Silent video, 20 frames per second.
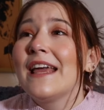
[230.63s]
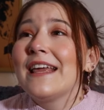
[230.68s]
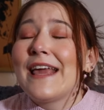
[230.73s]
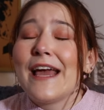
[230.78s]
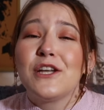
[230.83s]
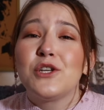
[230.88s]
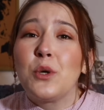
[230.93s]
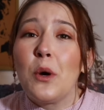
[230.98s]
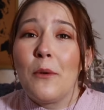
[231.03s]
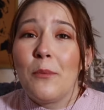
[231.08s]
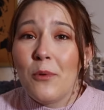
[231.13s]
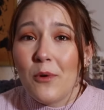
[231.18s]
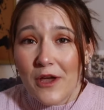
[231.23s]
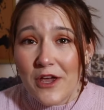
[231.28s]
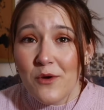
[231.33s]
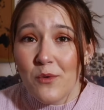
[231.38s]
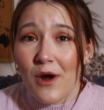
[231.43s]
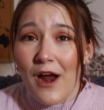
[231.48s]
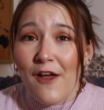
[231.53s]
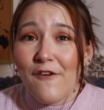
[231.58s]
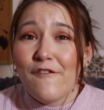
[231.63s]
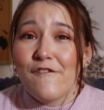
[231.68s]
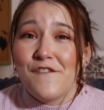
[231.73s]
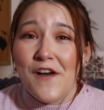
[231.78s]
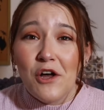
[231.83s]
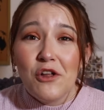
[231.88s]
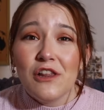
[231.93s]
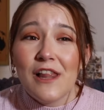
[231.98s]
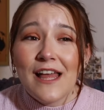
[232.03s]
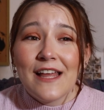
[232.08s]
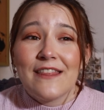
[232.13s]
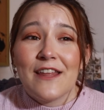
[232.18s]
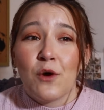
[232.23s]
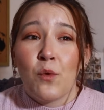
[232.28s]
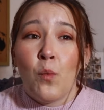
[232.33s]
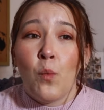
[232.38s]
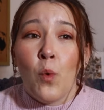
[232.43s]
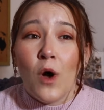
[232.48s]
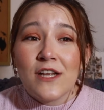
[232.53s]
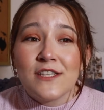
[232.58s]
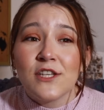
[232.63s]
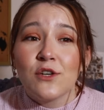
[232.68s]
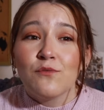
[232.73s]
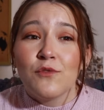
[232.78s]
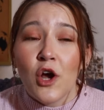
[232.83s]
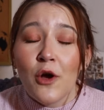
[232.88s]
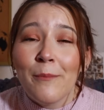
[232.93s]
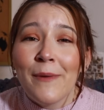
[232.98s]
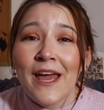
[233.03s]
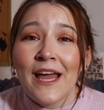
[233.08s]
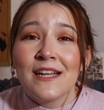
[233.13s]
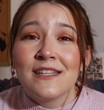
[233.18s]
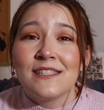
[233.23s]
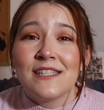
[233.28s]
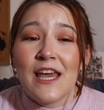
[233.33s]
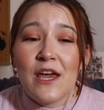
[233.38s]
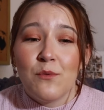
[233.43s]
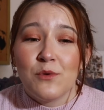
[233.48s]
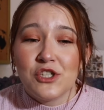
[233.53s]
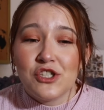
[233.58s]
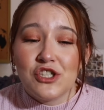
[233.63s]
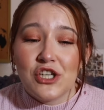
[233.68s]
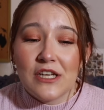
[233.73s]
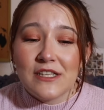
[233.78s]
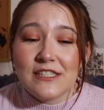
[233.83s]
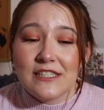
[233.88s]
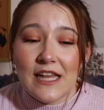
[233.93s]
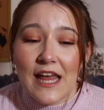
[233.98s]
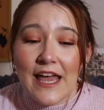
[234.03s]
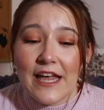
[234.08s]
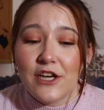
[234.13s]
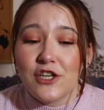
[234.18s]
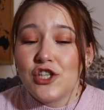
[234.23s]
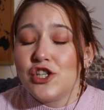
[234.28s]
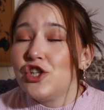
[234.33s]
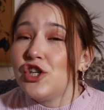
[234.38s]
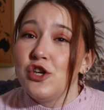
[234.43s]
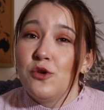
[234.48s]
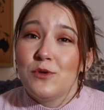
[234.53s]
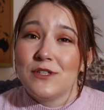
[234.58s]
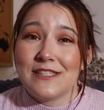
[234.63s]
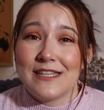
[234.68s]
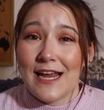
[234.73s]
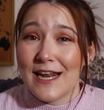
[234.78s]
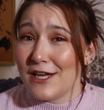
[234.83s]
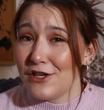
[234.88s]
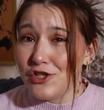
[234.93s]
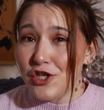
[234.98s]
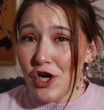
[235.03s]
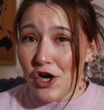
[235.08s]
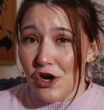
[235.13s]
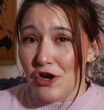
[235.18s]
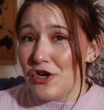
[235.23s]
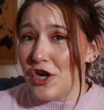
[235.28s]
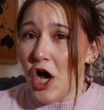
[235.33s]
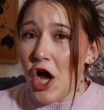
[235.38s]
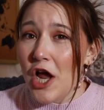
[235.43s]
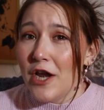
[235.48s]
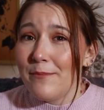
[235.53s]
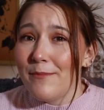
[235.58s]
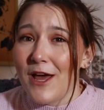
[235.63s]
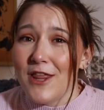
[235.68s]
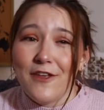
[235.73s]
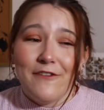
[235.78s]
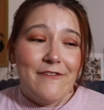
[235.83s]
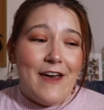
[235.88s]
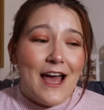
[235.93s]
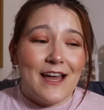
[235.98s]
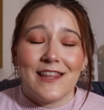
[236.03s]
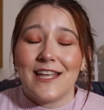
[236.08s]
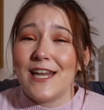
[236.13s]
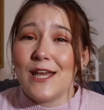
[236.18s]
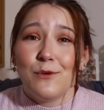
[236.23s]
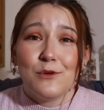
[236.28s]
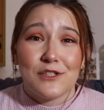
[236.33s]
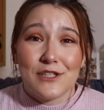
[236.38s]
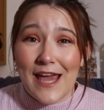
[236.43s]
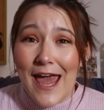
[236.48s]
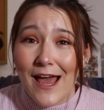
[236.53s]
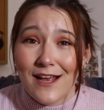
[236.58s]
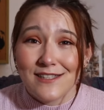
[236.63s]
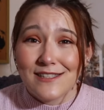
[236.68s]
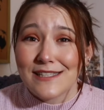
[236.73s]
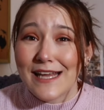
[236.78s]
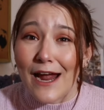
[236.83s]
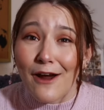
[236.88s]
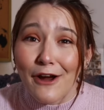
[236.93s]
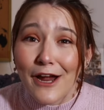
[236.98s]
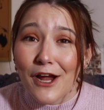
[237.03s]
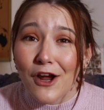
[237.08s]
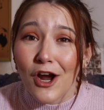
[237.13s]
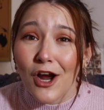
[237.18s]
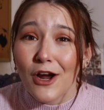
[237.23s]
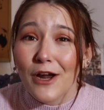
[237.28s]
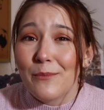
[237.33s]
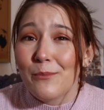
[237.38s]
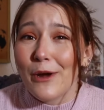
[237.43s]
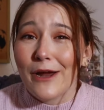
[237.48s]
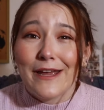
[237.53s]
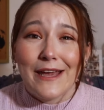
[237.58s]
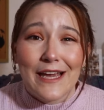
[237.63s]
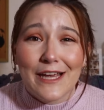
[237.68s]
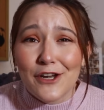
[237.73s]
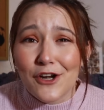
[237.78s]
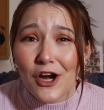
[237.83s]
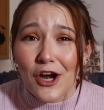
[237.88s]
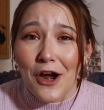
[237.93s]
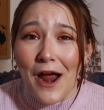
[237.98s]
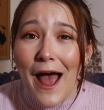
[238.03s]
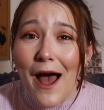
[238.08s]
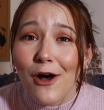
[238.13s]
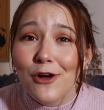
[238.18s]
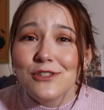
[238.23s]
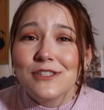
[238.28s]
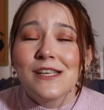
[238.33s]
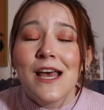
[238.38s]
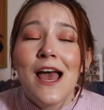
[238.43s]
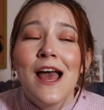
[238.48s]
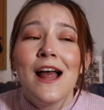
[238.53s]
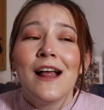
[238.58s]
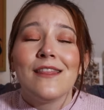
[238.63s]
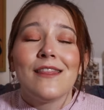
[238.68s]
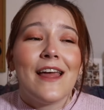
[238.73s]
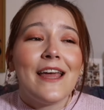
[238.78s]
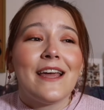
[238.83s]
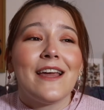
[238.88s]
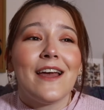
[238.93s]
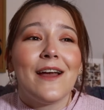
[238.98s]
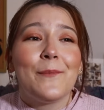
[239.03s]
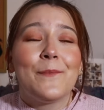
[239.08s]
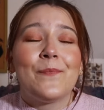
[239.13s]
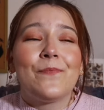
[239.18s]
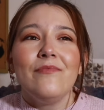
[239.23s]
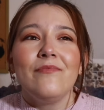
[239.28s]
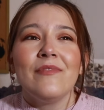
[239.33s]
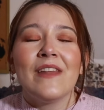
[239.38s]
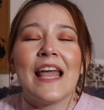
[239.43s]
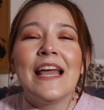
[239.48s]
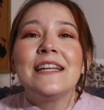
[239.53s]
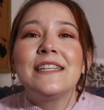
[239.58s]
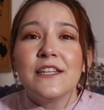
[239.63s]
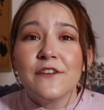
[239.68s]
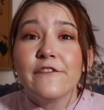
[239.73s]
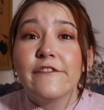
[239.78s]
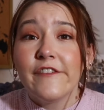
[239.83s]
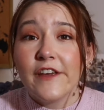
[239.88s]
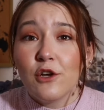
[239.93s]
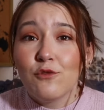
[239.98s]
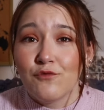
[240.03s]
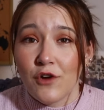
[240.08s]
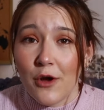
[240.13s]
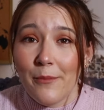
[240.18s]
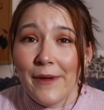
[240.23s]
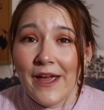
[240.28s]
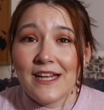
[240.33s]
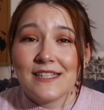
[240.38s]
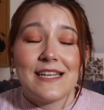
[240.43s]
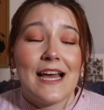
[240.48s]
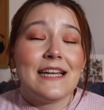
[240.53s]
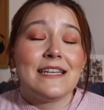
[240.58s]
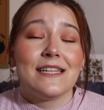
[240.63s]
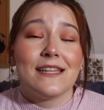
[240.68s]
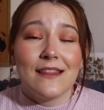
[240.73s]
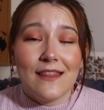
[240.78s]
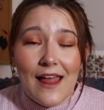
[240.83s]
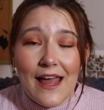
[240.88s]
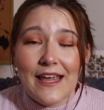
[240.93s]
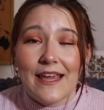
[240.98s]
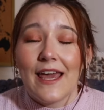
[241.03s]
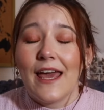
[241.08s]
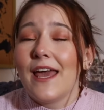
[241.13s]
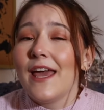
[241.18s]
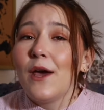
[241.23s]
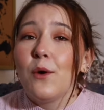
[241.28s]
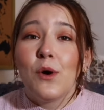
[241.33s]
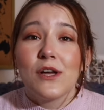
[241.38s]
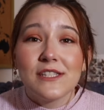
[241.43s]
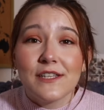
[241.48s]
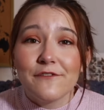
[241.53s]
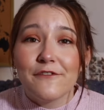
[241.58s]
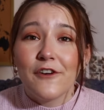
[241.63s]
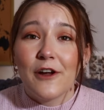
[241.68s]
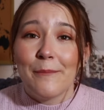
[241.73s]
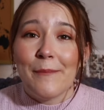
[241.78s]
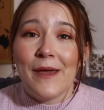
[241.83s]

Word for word: get to a point where I felt like there was a romance. It was just like she was getting turned on by the fact that he was scaring her and breaking into her house. Like, it didn't feel romance. I didn't like it. It wasn't for